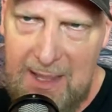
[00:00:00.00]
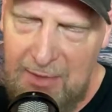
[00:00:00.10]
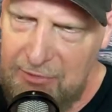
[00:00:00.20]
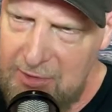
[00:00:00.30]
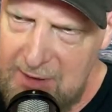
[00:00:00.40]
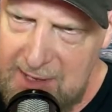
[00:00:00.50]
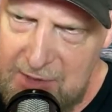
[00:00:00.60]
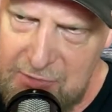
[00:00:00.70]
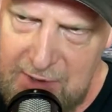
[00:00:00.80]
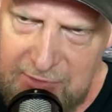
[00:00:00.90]
It's certainly
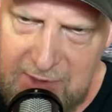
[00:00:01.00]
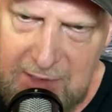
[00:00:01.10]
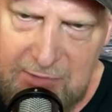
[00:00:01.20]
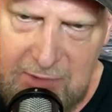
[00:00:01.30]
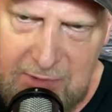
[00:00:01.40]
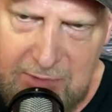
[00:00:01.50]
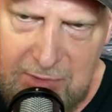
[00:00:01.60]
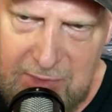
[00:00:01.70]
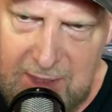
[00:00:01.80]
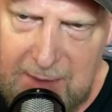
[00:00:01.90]
interesting to
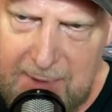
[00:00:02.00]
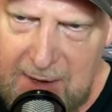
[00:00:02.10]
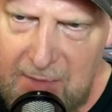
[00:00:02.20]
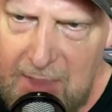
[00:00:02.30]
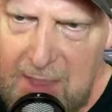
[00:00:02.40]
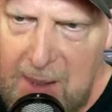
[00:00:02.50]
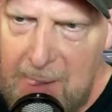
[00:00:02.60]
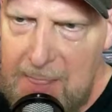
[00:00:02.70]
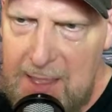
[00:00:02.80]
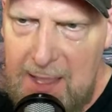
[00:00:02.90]
think about,
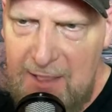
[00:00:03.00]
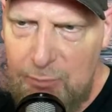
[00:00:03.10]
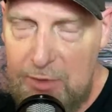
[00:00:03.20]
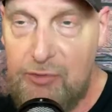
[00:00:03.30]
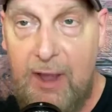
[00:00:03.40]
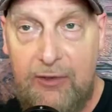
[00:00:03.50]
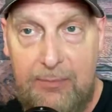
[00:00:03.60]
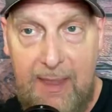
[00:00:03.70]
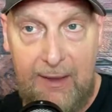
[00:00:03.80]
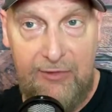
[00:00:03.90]
if we're trying to
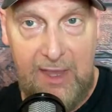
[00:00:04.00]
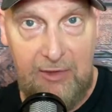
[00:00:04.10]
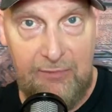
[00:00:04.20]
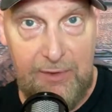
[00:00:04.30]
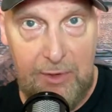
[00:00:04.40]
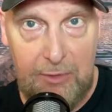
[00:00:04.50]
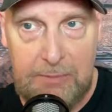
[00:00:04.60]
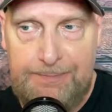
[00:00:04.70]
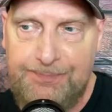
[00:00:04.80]
make sense of it all,